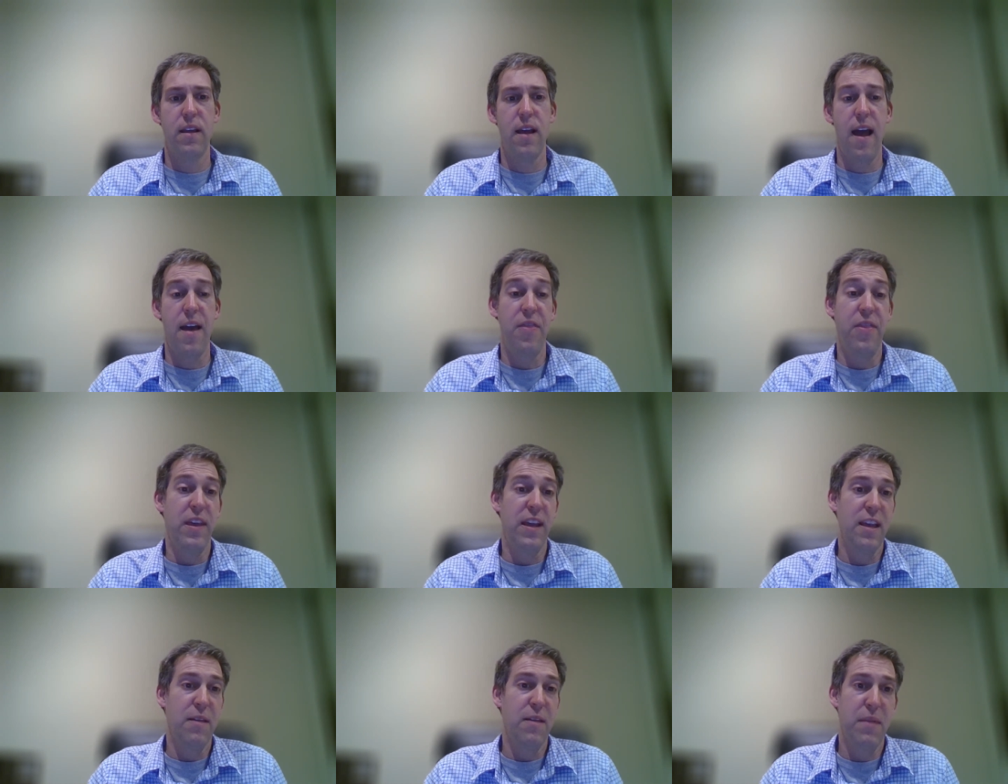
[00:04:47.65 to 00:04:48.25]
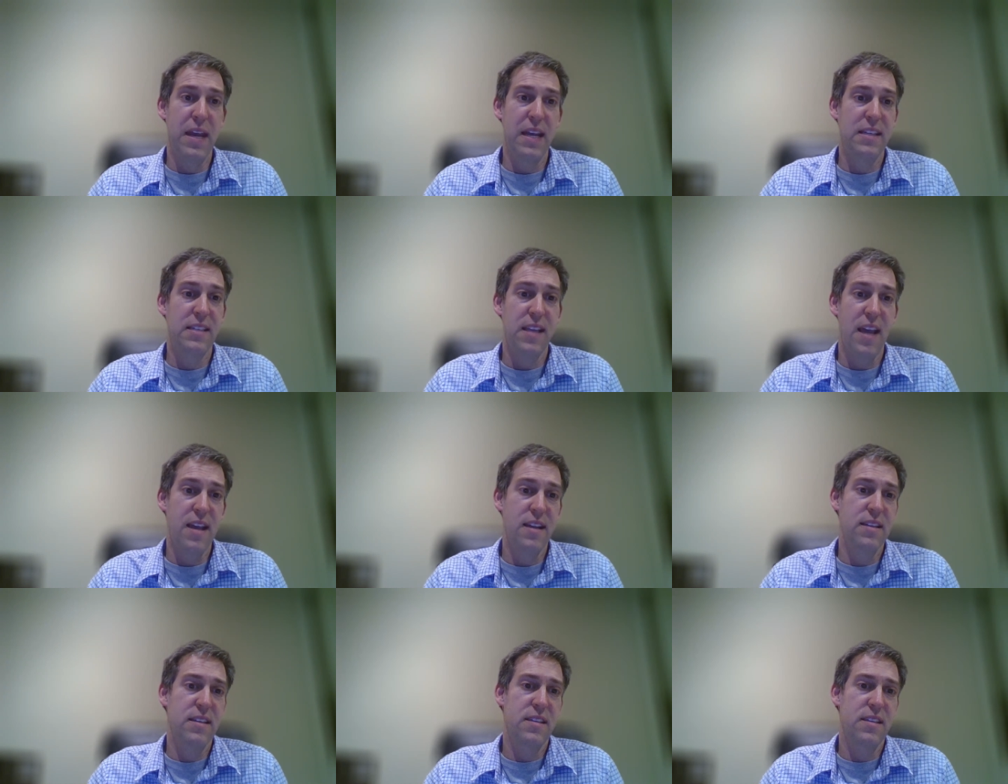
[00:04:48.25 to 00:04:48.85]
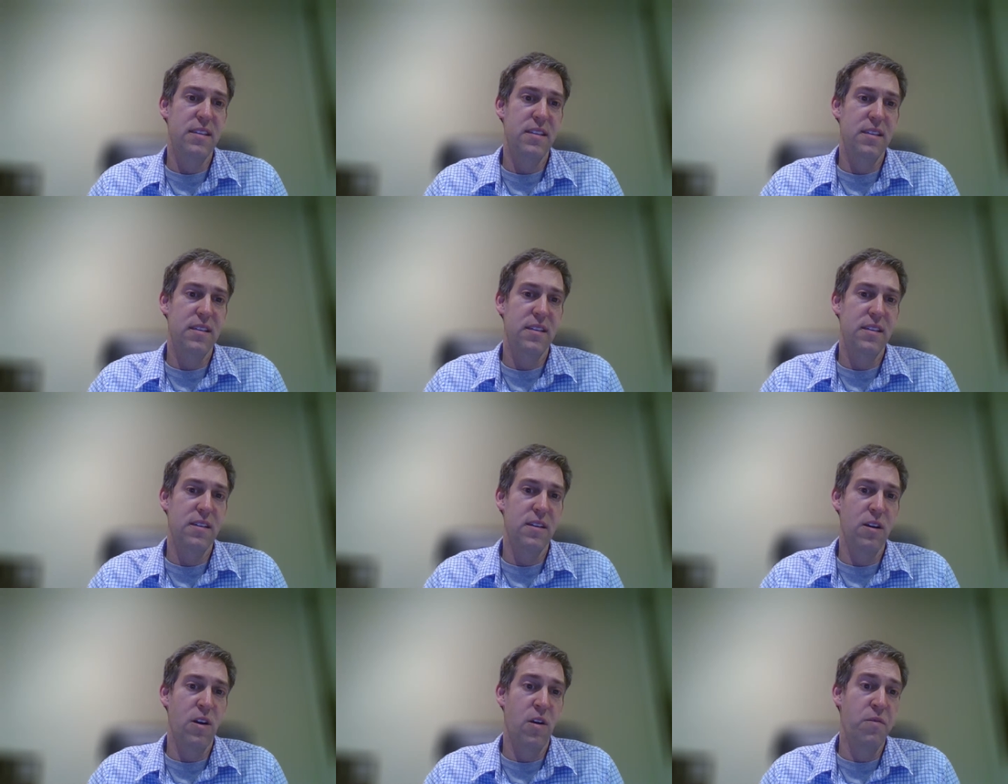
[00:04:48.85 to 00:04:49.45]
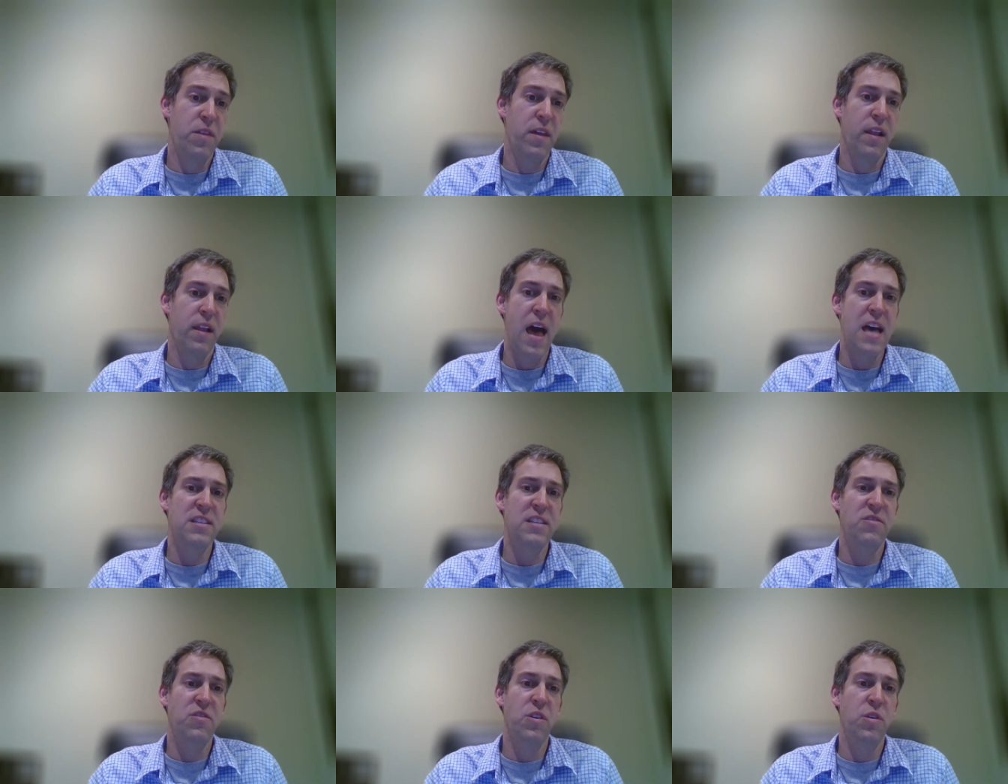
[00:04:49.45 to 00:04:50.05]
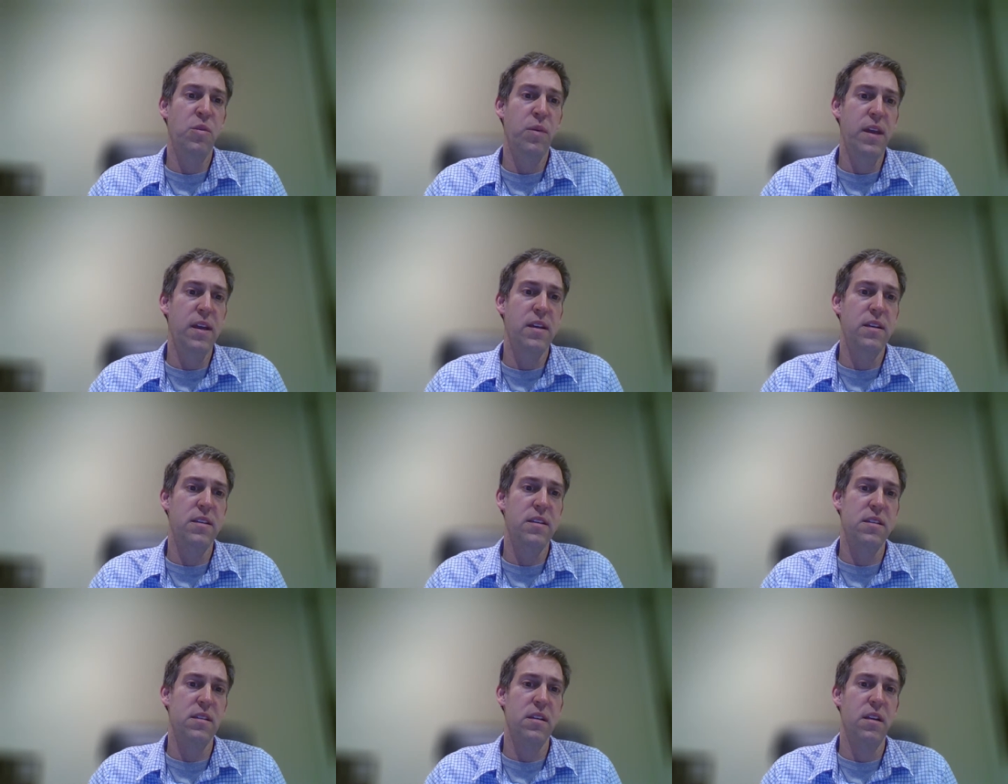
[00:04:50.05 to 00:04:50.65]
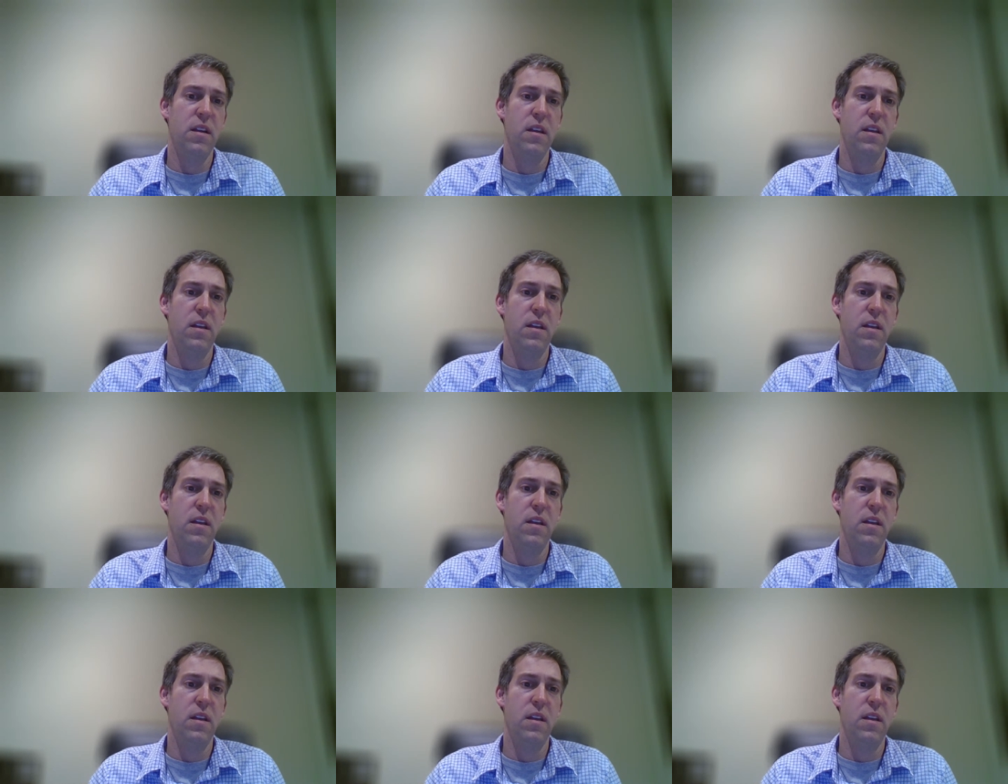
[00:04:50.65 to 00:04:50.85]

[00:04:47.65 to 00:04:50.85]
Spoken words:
I think it makes sense over the last few weeks